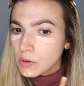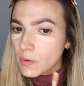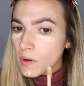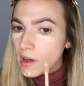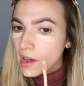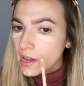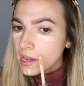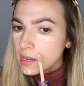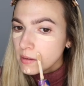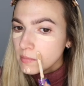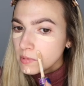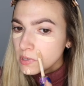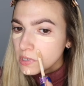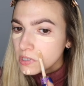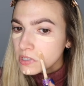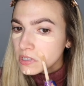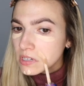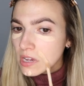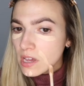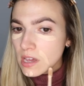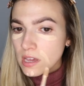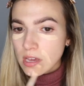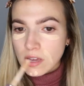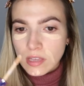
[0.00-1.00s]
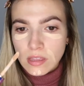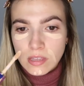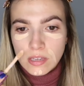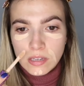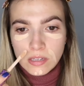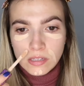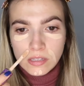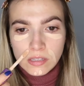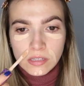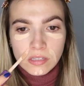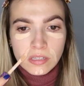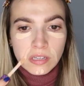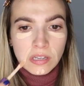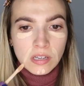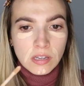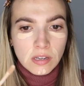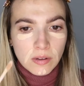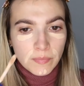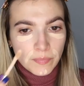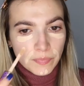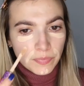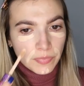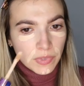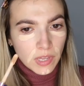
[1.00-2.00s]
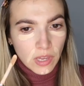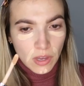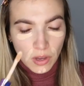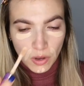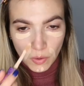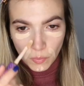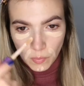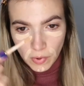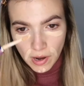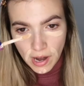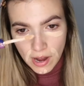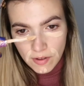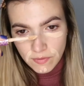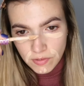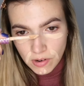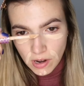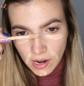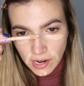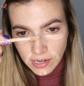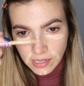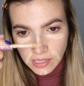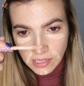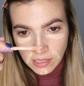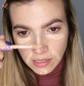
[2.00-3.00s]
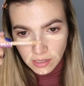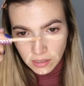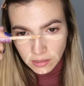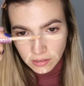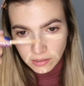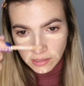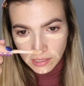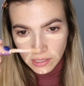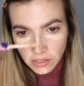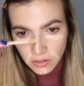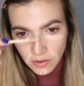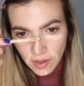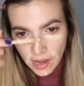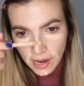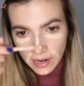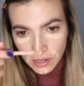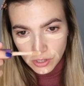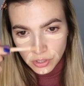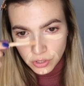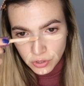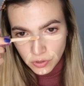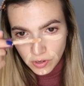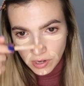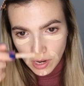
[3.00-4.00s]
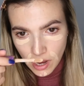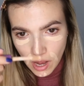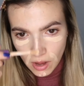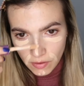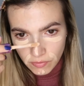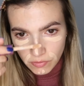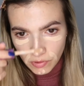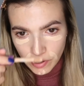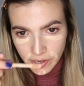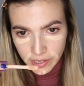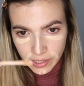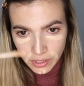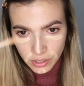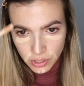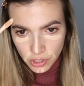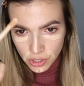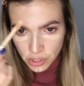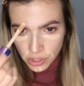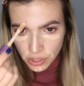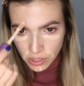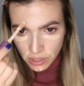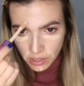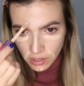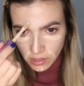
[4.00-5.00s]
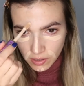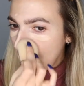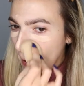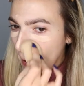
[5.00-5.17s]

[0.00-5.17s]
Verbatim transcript: So I am just taking this wherever I need a little extra coverage.